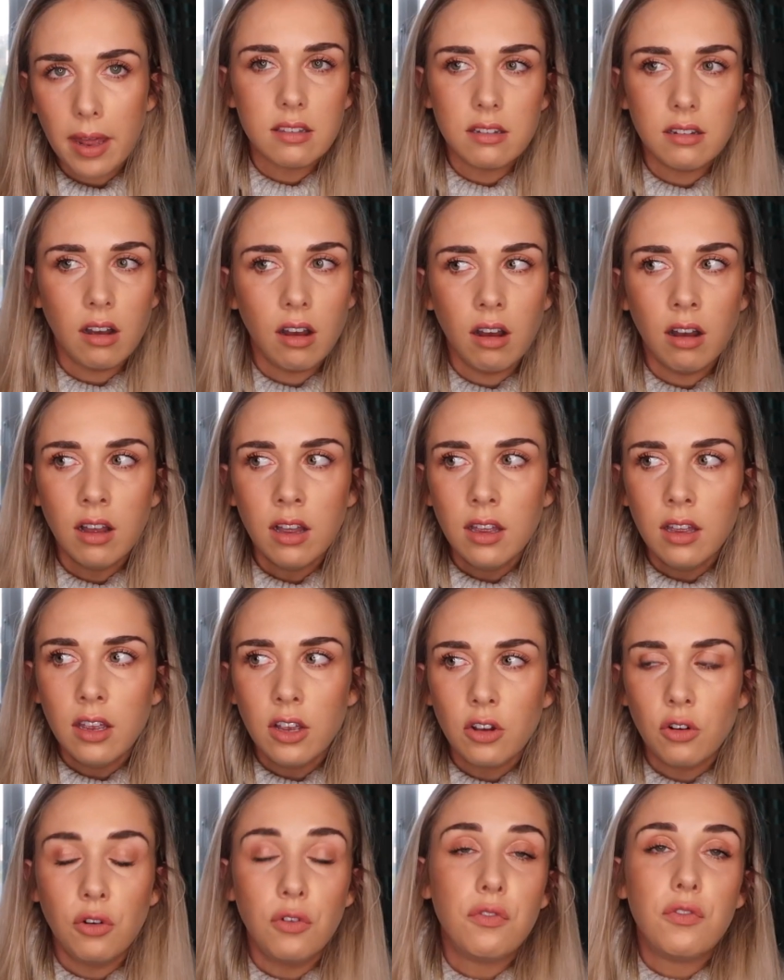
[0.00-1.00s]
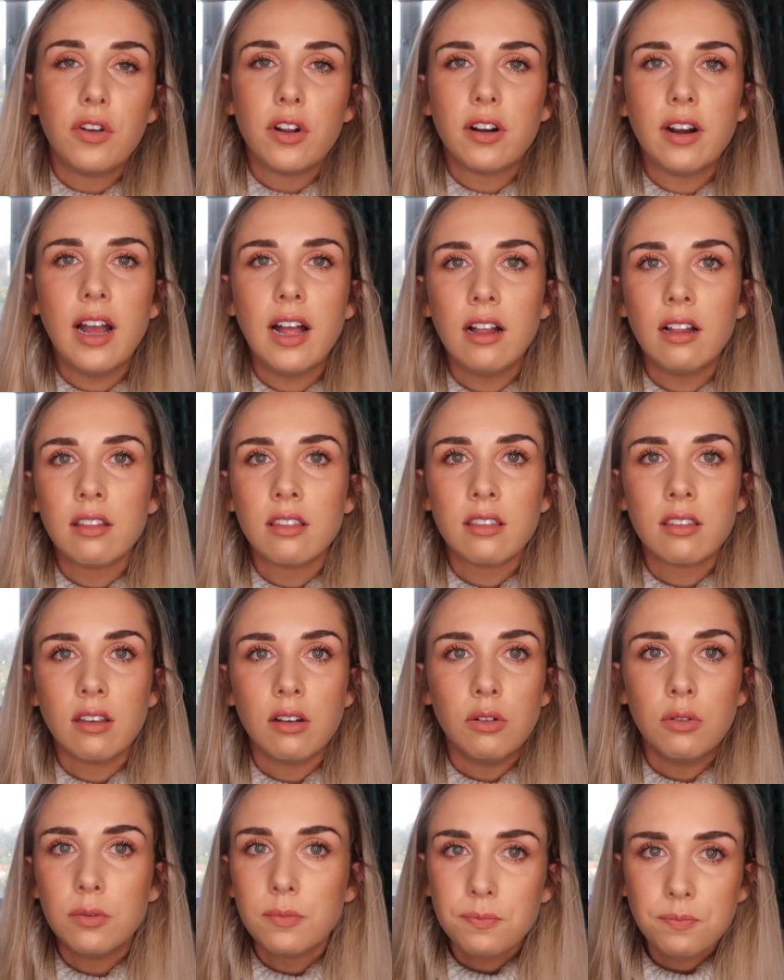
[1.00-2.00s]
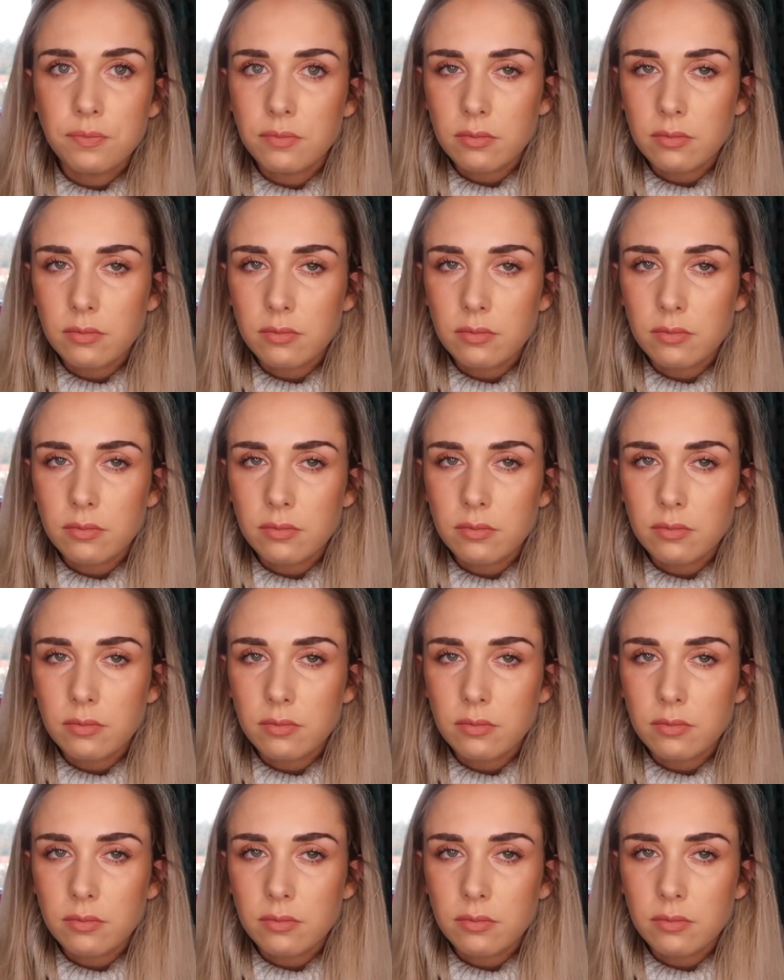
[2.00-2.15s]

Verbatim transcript: it's not good for your health. So